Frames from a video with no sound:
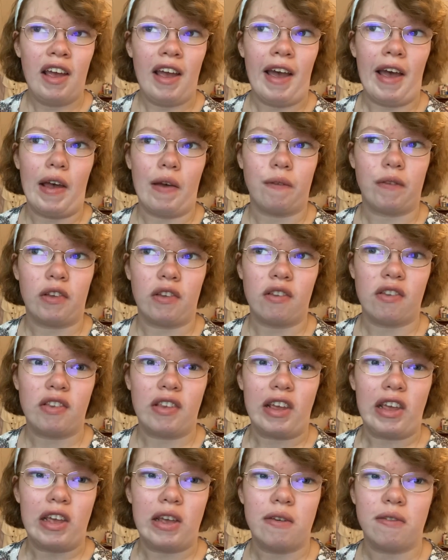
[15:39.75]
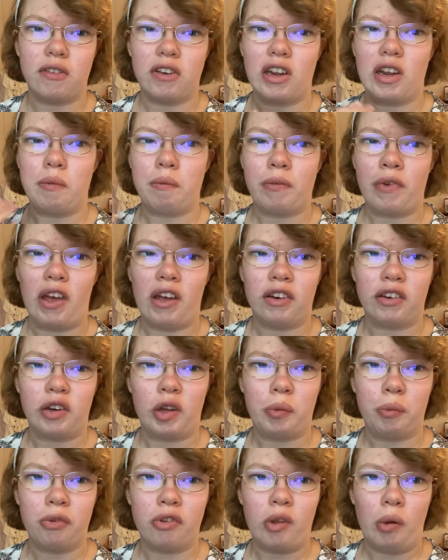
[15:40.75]
have it saved and backed
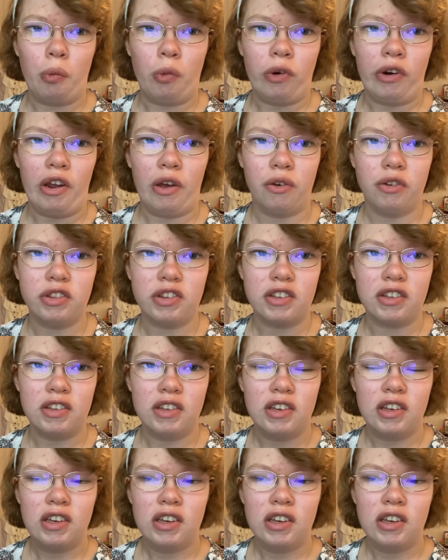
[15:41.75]
up somewhere else.